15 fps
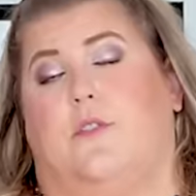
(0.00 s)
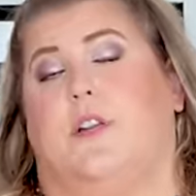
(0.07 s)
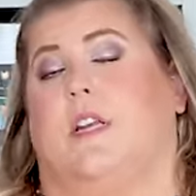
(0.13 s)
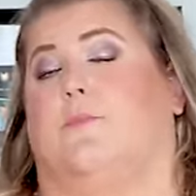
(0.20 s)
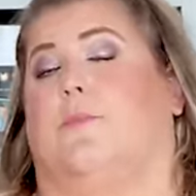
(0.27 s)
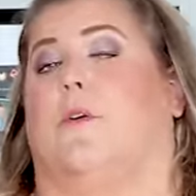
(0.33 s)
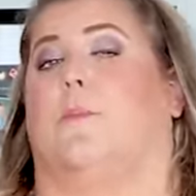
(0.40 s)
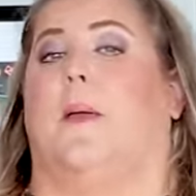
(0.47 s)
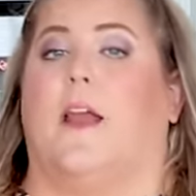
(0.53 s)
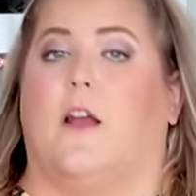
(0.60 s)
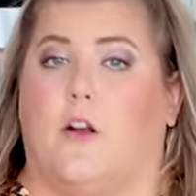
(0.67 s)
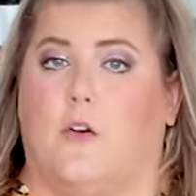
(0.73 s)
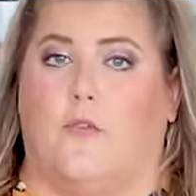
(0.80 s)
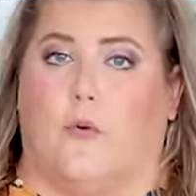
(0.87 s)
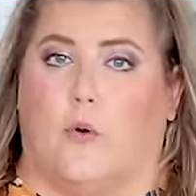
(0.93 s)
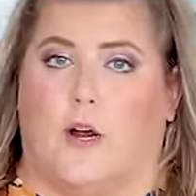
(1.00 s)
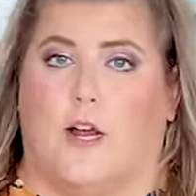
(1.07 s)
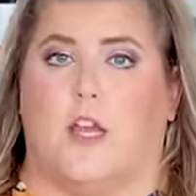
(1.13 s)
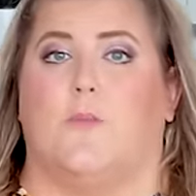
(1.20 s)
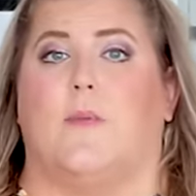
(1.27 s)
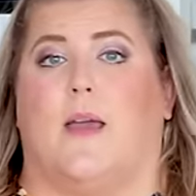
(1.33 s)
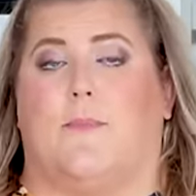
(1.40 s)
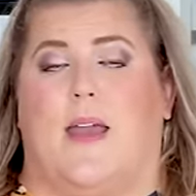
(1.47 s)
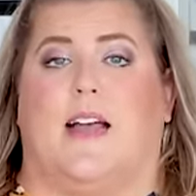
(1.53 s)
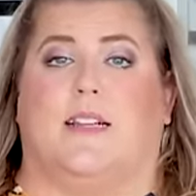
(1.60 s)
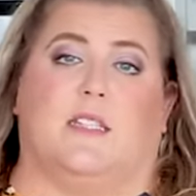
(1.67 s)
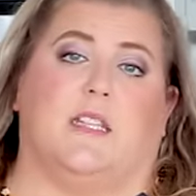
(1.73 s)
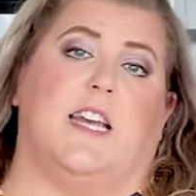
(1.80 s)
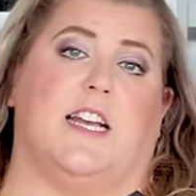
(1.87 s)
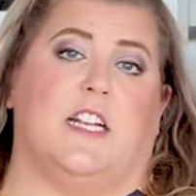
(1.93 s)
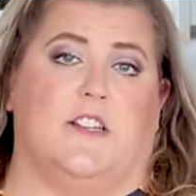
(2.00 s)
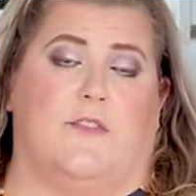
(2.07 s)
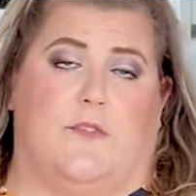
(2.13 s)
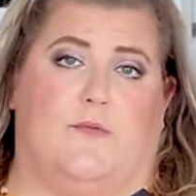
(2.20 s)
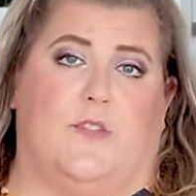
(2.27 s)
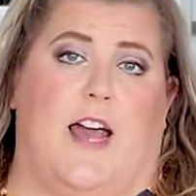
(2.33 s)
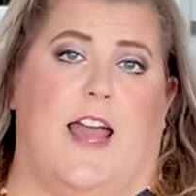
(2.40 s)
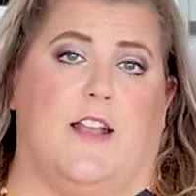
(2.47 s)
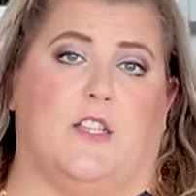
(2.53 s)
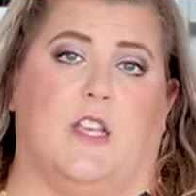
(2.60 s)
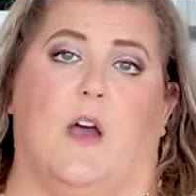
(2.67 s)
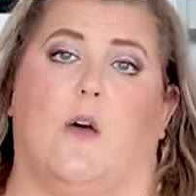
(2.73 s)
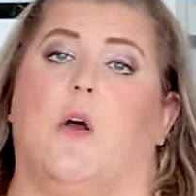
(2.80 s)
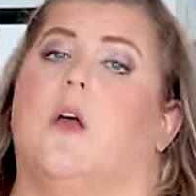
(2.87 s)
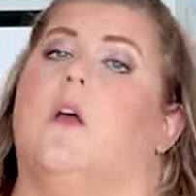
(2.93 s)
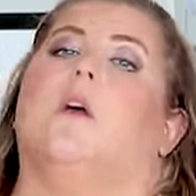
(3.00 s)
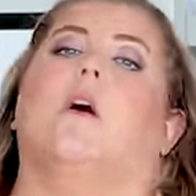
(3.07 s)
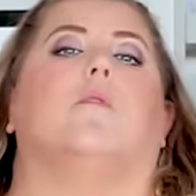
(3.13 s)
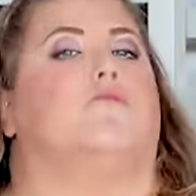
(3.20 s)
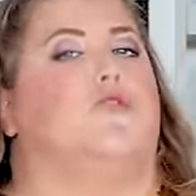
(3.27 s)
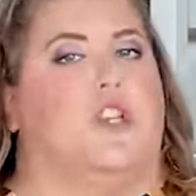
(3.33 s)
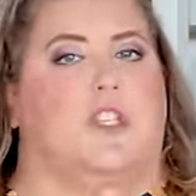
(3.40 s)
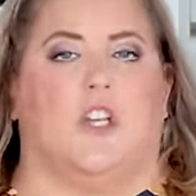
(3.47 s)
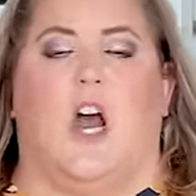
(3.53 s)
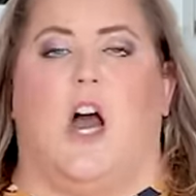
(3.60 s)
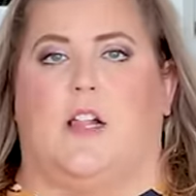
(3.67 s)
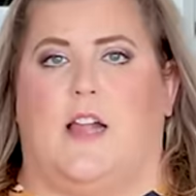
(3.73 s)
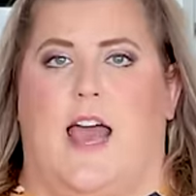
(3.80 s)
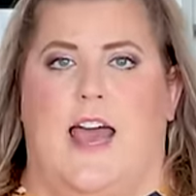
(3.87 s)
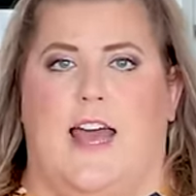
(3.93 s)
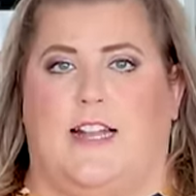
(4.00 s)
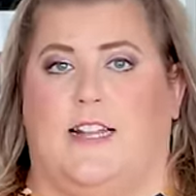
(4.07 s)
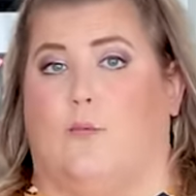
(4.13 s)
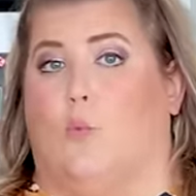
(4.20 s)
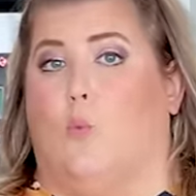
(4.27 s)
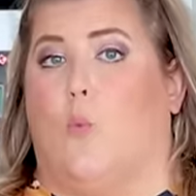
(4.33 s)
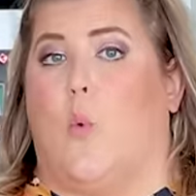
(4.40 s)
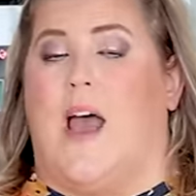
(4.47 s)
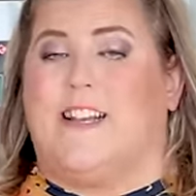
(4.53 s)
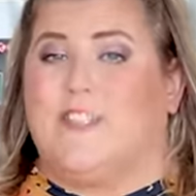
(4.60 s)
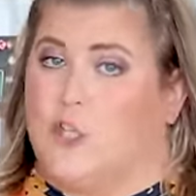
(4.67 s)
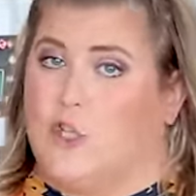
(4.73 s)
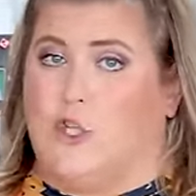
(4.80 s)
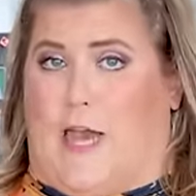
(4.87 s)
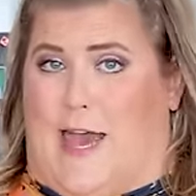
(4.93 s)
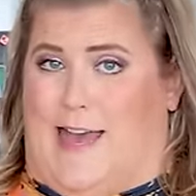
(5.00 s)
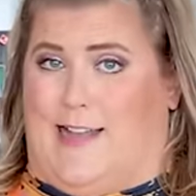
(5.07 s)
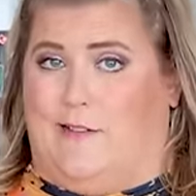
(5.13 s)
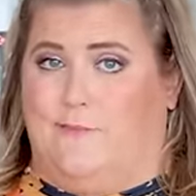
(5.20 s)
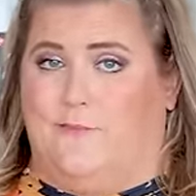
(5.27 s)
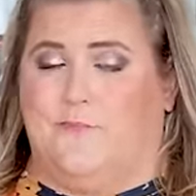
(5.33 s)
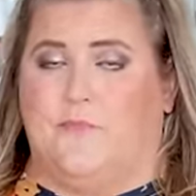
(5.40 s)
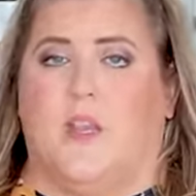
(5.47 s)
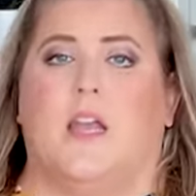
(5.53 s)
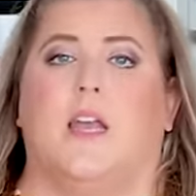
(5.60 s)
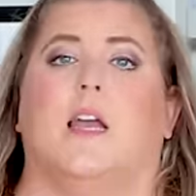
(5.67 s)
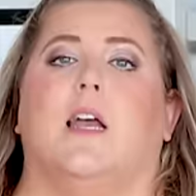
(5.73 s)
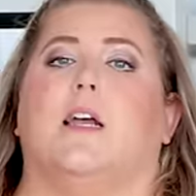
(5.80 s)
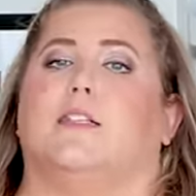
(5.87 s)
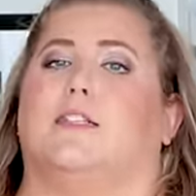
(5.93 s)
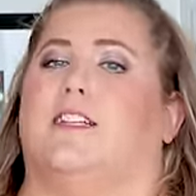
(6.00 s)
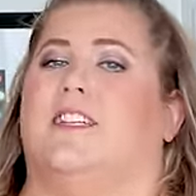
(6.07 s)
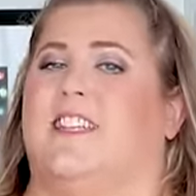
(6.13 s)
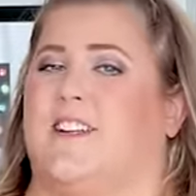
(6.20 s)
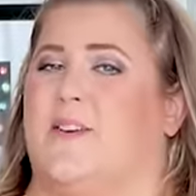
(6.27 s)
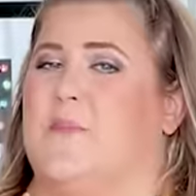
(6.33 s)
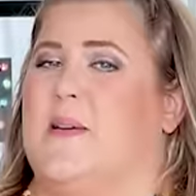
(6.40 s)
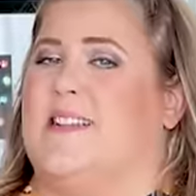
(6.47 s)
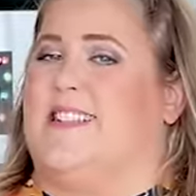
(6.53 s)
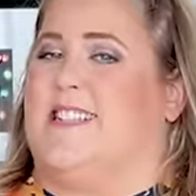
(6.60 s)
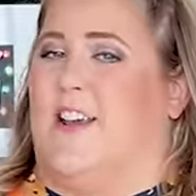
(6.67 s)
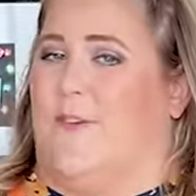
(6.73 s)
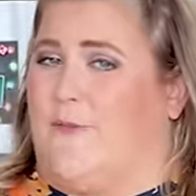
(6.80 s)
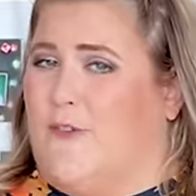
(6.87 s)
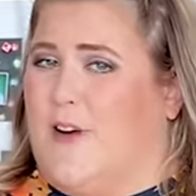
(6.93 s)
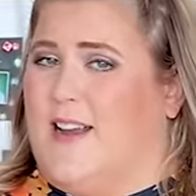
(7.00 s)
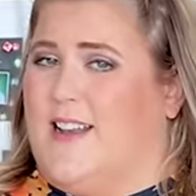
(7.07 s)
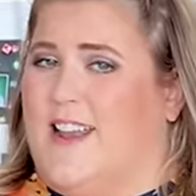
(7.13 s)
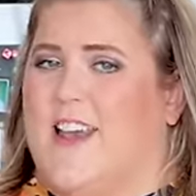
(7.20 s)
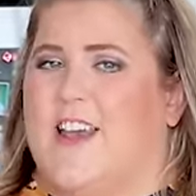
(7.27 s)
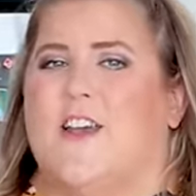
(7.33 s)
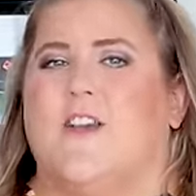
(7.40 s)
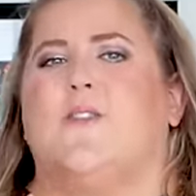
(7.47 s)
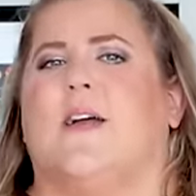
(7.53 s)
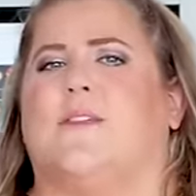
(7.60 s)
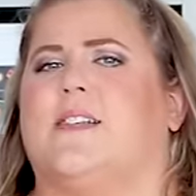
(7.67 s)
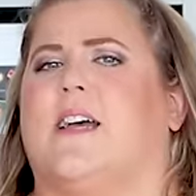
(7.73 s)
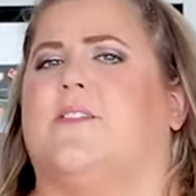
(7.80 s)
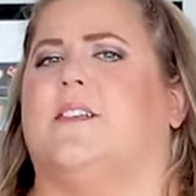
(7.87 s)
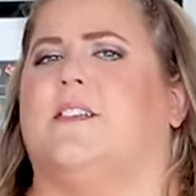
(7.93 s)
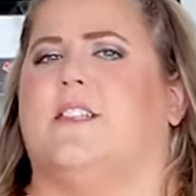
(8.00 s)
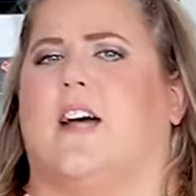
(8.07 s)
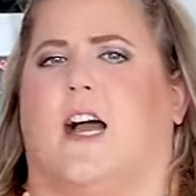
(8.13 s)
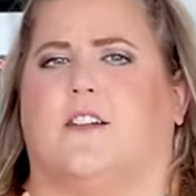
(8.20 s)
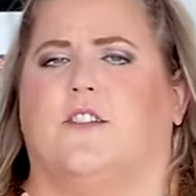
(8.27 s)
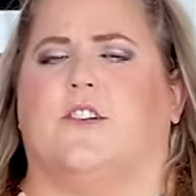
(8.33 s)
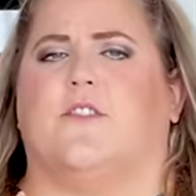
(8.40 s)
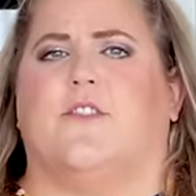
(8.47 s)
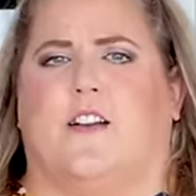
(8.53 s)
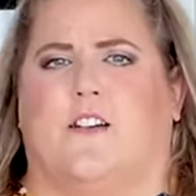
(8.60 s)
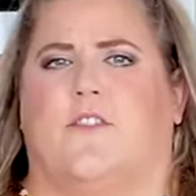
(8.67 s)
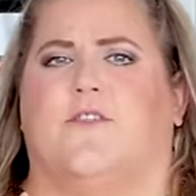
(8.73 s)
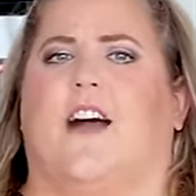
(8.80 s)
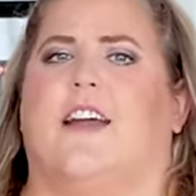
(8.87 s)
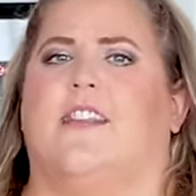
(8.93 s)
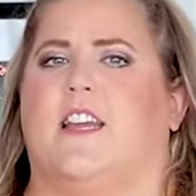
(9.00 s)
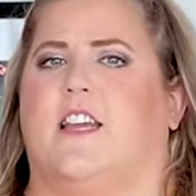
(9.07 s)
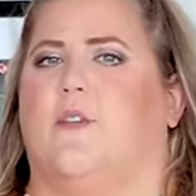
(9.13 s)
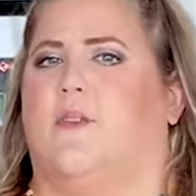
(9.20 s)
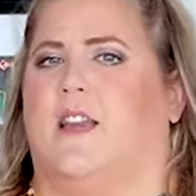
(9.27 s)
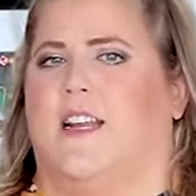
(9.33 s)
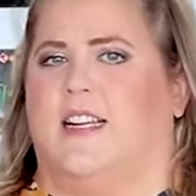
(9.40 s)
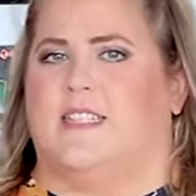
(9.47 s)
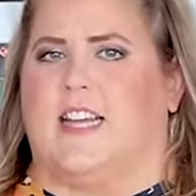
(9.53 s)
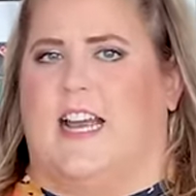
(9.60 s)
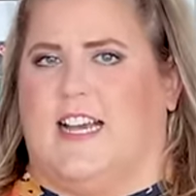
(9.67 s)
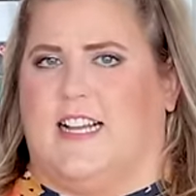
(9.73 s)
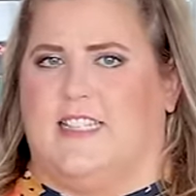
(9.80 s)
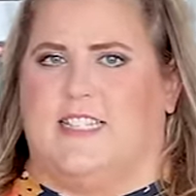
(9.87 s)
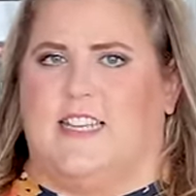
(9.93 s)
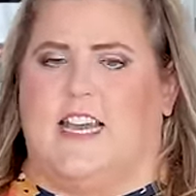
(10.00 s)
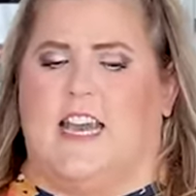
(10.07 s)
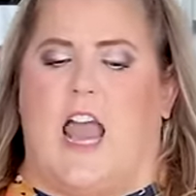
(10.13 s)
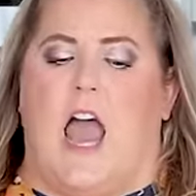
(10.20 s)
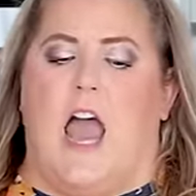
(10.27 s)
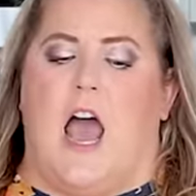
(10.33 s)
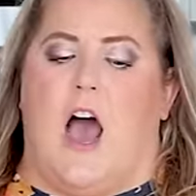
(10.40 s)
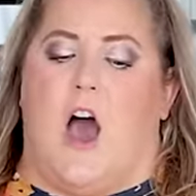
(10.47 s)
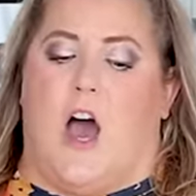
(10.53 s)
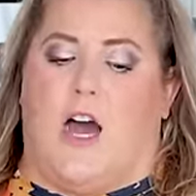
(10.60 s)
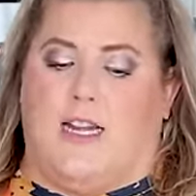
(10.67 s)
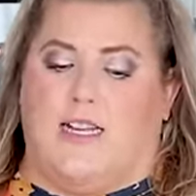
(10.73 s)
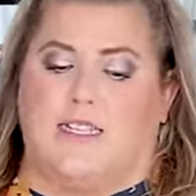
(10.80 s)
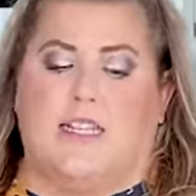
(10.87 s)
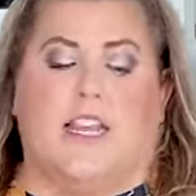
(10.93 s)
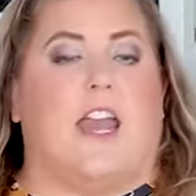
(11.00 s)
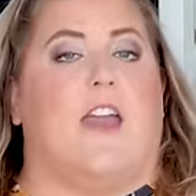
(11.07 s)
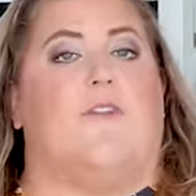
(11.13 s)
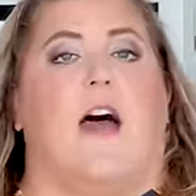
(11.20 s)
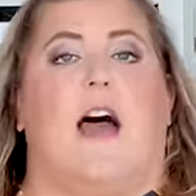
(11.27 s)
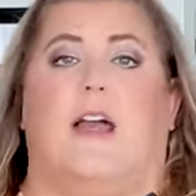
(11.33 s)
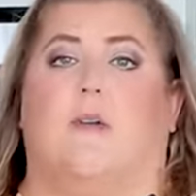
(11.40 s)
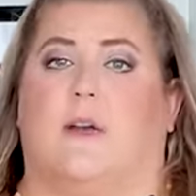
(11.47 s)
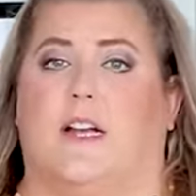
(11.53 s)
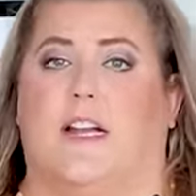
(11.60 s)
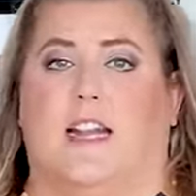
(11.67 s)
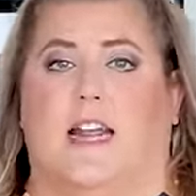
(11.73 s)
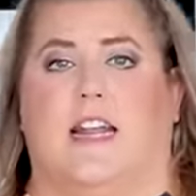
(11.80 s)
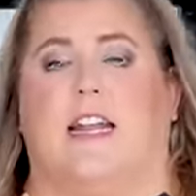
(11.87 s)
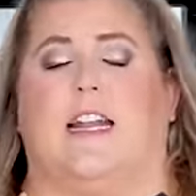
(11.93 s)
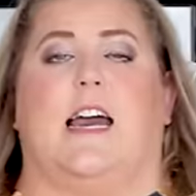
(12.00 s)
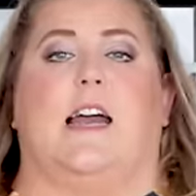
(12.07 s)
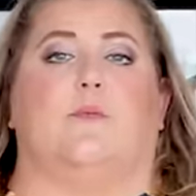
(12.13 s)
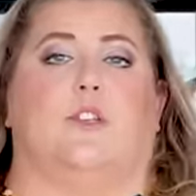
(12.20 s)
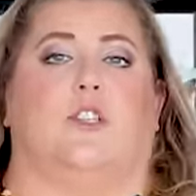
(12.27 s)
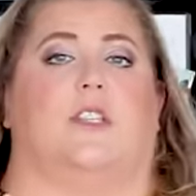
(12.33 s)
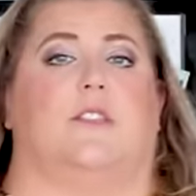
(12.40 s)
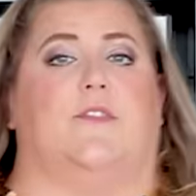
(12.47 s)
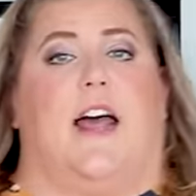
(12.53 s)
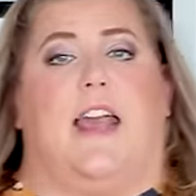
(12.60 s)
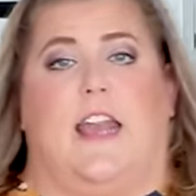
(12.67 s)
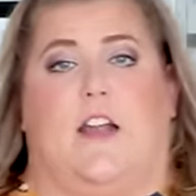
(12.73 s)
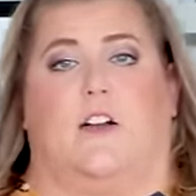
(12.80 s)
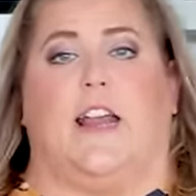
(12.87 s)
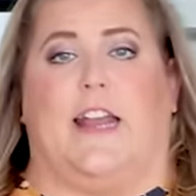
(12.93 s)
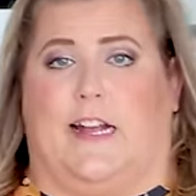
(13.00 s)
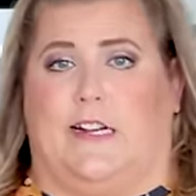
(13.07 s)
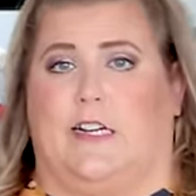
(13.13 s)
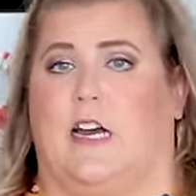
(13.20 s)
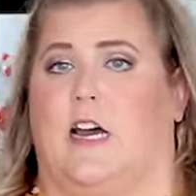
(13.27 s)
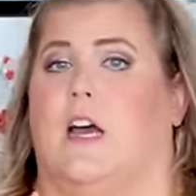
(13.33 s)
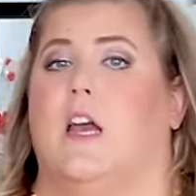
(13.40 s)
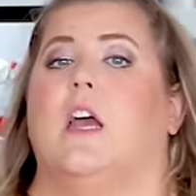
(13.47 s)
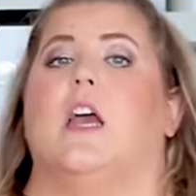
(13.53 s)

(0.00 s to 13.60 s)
you didn't prepare for it, you might be asked to take a different flight. So just call ahead. WestJet, it's a little bit different. You have to have a doctor verify that you need a second seat. Honestly, if I were Canadian, I would just fly Air Canada.